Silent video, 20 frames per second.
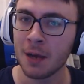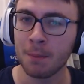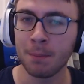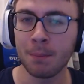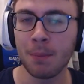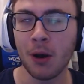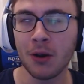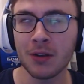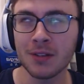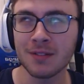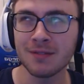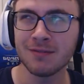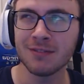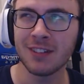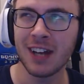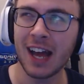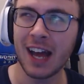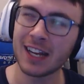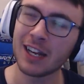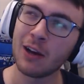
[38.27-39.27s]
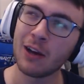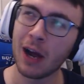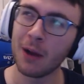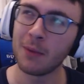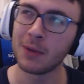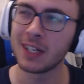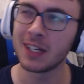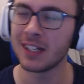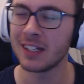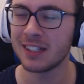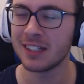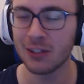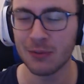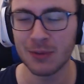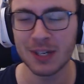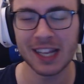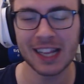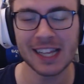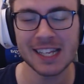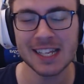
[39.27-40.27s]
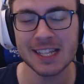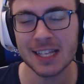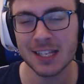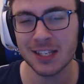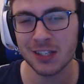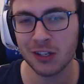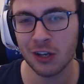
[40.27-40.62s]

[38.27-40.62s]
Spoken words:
to lean this